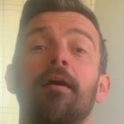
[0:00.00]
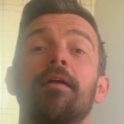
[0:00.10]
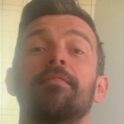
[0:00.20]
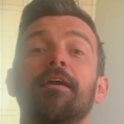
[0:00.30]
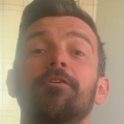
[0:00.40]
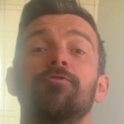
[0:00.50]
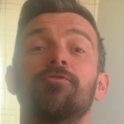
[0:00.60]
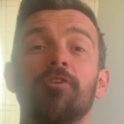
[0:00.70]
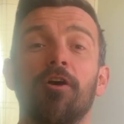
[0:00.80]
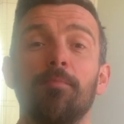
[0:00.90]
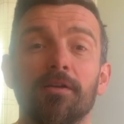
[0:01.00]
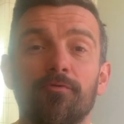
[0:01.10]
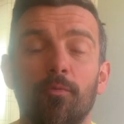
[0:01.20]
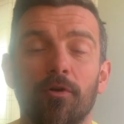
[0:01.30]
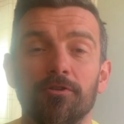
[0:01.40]
Thank you so much
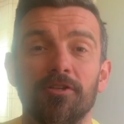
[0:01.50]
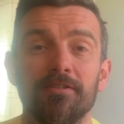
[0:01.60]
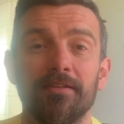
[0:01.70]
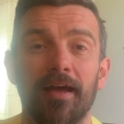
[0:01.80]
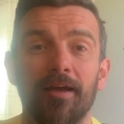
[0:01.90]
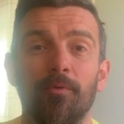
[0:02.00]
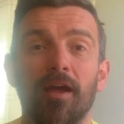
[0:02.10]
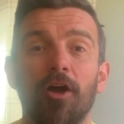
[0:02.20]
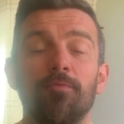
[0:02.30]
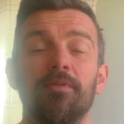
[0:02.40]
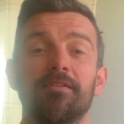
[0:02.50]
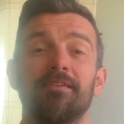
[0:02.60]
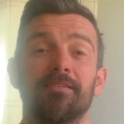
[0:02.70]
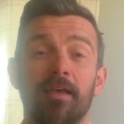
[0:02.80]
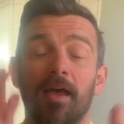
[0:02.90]
for watching today. We hope these
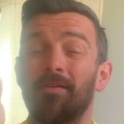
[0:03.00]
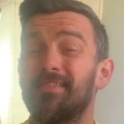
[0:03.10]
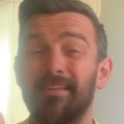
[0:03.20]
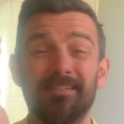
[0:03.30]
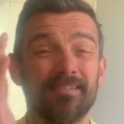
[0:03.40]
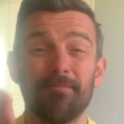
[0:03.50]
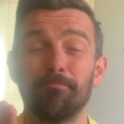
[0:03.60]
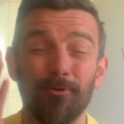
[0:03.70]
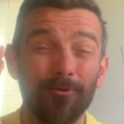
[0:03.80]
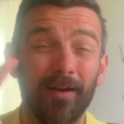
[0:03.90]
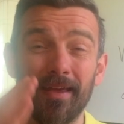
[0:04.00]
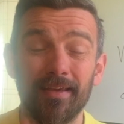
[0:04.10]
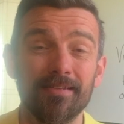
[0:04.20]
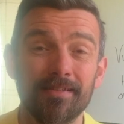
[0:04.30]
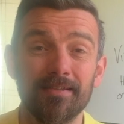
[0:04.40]
simple,
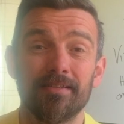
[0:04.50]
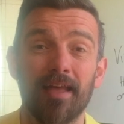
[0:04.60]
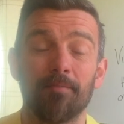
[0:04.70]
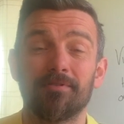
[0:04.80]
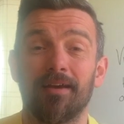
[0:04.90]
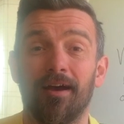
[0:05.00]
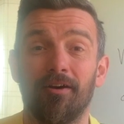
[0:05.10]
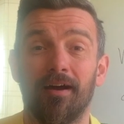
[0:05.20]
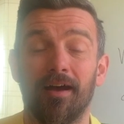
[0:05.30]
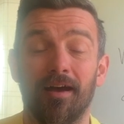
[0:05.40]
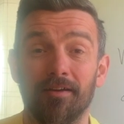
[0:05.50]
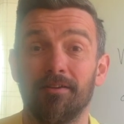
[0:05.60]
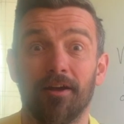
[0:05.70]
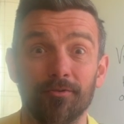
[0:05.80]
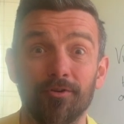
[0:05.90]
easy steps are,
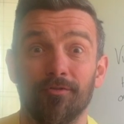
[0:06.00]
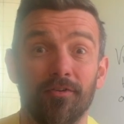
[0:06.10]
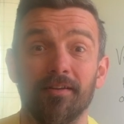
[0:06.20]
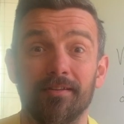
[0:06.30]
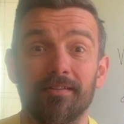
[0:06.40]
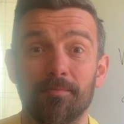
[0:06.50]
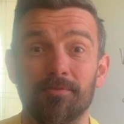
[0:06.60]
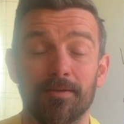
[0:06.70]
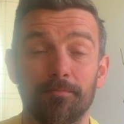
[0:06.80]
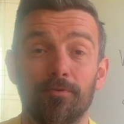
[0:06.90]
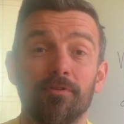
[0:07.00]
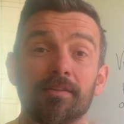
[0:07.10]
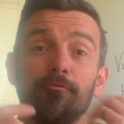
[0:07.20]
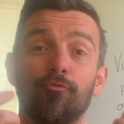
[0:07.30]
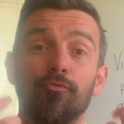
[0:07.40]
you know, you're finding them simple because
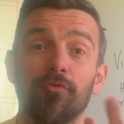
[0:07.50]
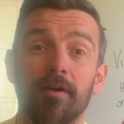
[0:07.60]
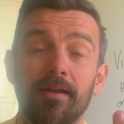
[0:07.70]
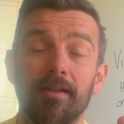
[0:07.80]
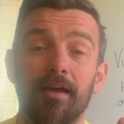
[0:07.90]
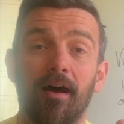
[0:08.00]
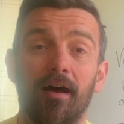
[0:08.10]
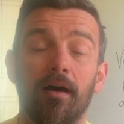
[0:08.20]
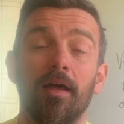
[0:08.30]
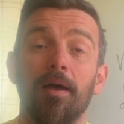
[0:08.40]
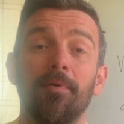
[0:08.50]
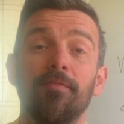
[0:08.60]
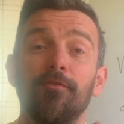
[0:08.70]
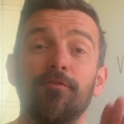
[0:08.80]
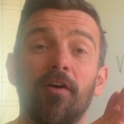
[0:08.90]
they really are. But
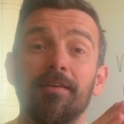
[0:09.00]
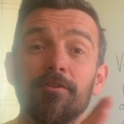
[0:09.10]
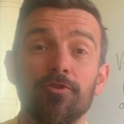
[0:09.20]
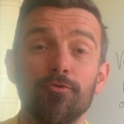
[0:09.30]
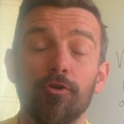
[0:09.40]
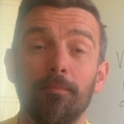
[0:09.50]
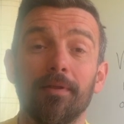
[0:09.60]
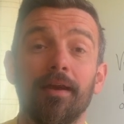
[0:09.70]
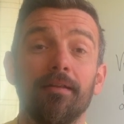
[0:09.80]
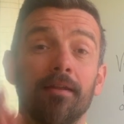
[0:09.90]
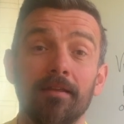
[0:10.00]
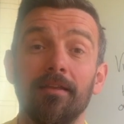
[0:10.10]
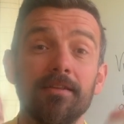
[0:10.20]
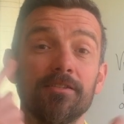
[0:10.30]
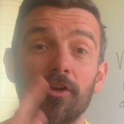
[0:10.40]
if you find it too complicated,
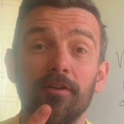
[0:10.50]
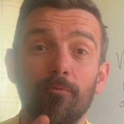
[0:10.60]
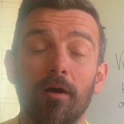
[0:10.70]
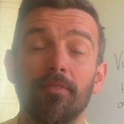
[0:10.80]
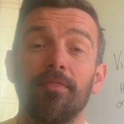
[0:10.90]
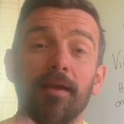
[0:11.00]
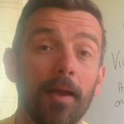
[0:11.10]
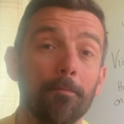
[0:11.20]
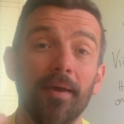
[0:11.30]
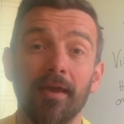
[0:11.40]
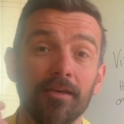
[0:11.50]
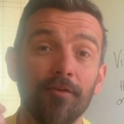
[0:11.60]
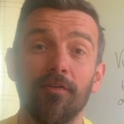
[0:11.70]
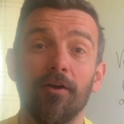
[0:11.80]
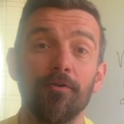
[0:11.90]
then there's only one thing. Pick your
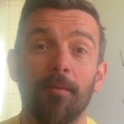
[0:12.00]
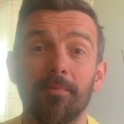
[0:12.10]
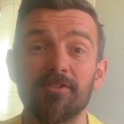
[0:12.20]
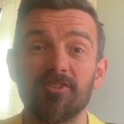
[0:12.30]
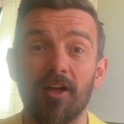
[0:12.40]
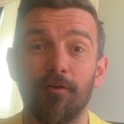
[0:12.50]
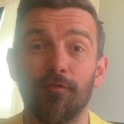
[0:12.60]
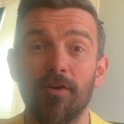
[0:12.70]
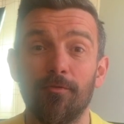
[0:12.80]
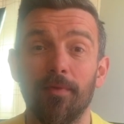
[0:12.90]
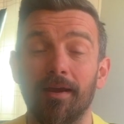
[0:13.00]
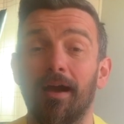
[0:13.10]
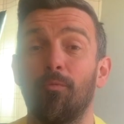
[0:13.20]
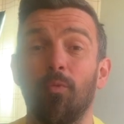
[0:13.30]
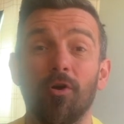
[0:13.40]
phone up and start filming
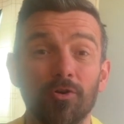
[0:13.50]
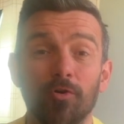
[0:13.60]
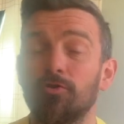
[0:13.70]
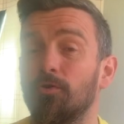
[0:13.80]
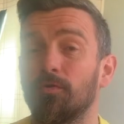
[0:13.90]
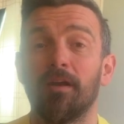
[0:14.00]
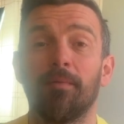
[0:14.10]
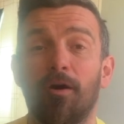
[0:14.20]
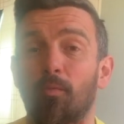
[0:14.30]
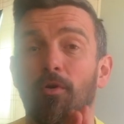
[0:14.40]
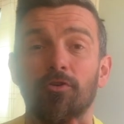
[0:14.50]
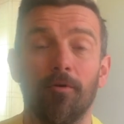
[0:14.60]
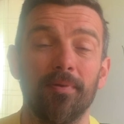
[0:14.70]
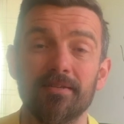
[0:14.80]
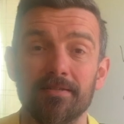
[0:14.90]
what you're talking about, what your
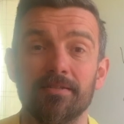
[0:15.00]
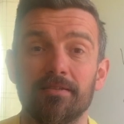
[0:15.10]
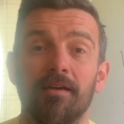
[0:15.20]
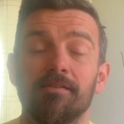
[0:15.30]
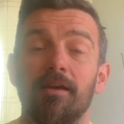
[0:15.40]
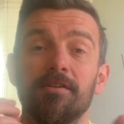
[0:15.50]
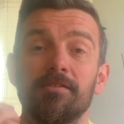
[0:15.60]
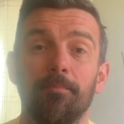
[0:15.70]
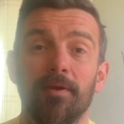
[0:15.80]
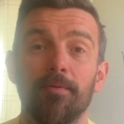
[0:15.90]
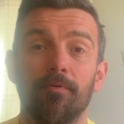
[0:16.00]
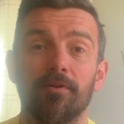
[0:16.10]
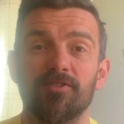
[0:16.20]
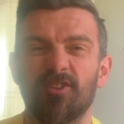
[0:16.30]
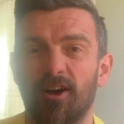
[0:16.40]
business does, so people
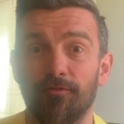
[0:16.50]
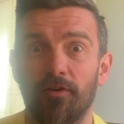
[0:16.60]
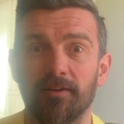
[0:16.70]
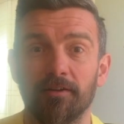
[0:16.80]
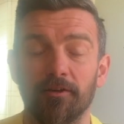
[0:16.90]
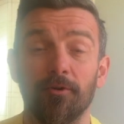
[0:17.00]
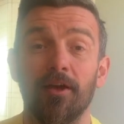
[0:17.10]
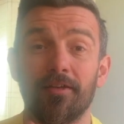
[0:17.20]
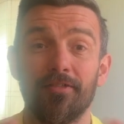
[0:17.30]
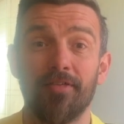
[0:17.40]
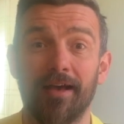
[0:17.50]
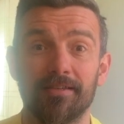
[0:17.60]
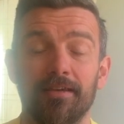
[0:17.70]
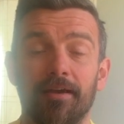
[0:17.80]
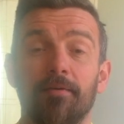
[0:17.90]
can start finding you.
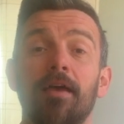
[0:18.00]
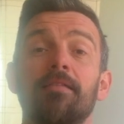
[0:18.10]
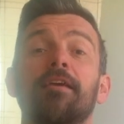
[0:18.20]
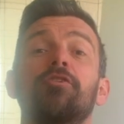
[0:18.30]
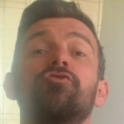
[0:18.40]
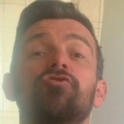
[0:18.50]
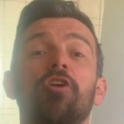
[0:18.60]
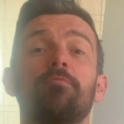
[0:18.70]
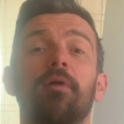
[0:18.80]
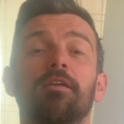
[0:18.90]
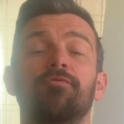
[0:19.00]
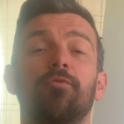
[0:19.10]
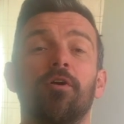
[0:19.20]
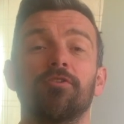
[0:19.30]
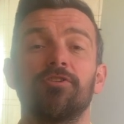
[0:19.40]
That's it. Thank you so much for
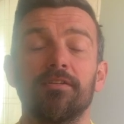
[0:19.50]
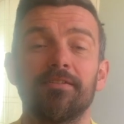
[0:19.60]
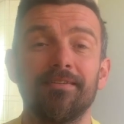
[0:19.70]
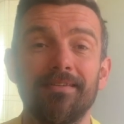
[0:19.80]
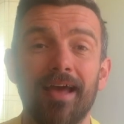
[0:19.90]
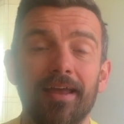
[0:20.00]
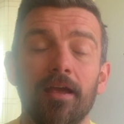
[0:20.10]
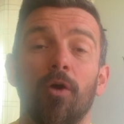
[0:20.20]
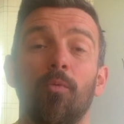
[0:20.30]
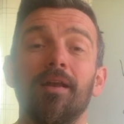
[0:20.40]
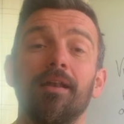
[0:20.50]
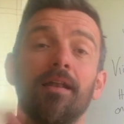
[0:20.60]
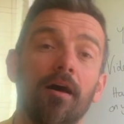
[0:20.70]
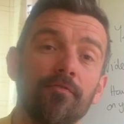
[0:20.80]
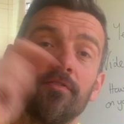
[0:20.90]
watching today. We'd
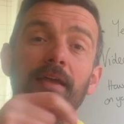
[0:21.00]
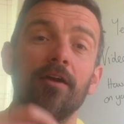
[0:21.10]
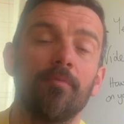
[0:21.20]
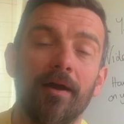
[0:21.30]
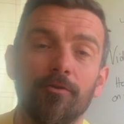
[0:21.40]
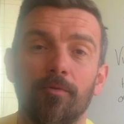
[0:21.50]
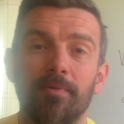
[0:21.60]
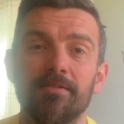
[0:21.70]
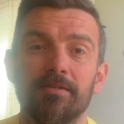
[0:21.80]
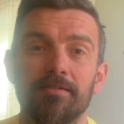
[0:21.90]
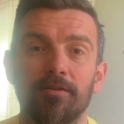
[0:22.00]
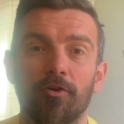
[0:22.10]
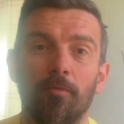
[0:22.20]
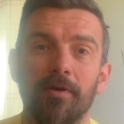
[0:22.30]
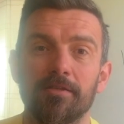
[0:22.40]
love to hear about your business in the
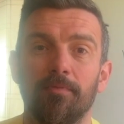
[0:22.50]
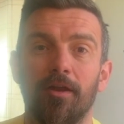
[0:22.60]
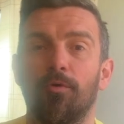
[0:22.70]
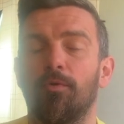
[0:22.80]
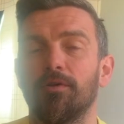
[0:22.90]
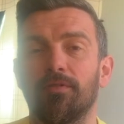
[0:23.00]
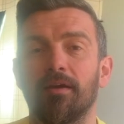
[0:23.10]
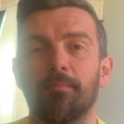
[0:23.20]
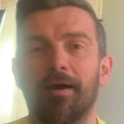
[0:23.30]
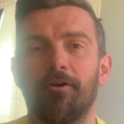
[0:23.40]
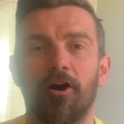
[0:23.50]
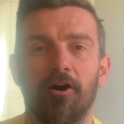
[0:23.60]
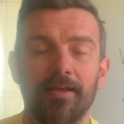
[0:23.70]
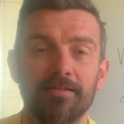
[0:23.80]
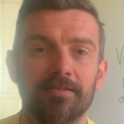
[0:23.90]
comments below, or what you think about our
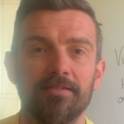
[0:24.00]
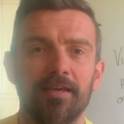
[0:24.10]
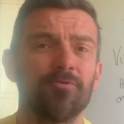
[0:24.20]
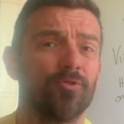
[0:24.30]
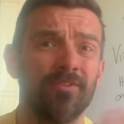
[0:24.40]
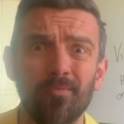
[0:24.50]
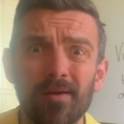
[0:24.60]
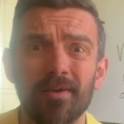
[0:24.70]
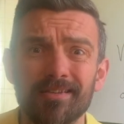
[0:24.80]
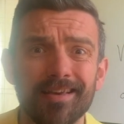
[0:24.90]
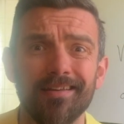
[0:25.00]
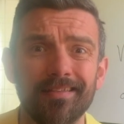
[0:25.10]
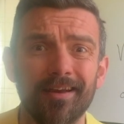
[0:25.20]
hints and tips, or did we miss anything